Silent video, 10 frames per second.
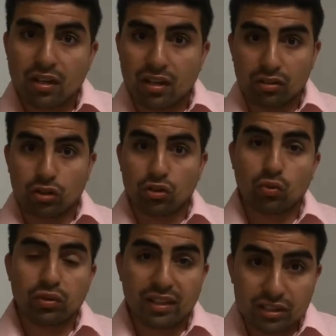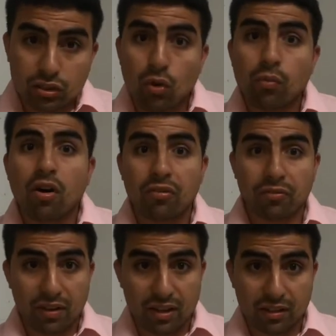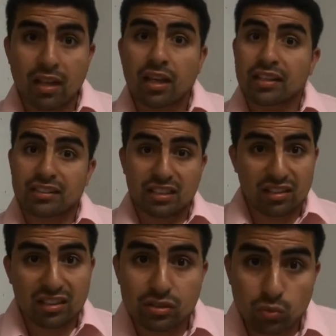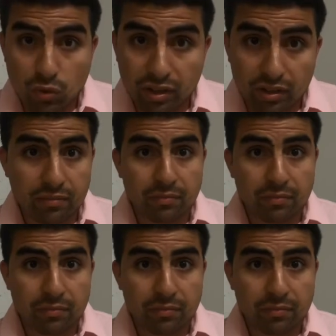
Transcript: on doing that snowball effect, because it does work.